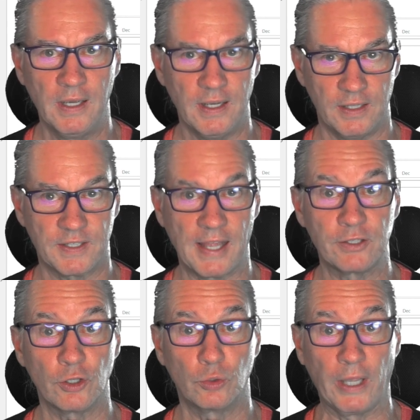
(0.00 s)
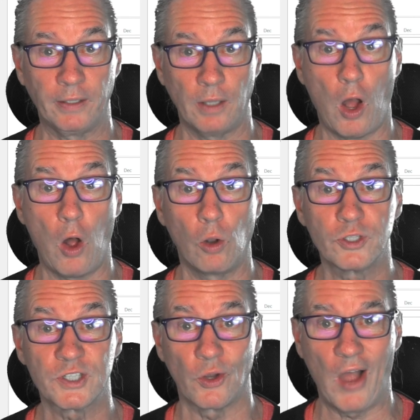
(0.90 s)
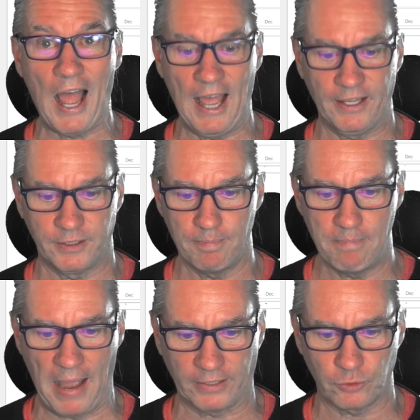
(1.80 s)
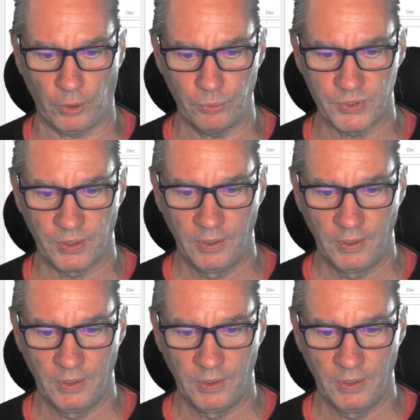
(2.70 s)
It's that you can also add macros.